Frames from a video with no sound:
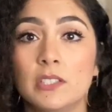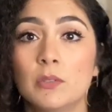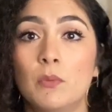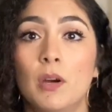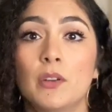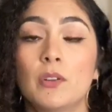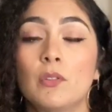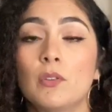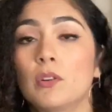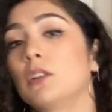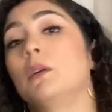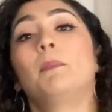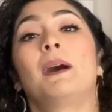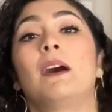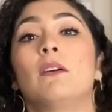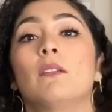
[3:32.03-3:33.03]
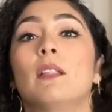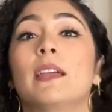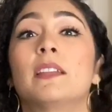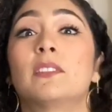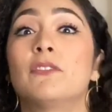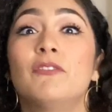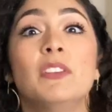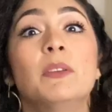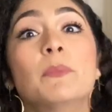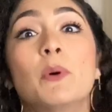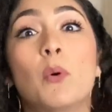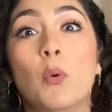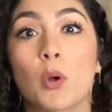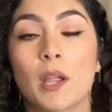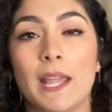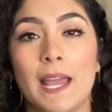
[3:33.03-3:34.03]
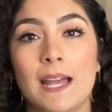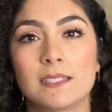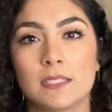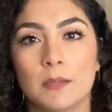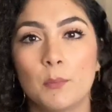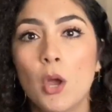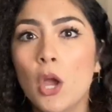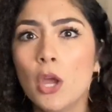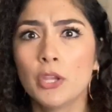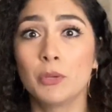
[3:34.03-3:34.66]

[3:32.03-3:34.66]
You want to learn about like the female orgasm.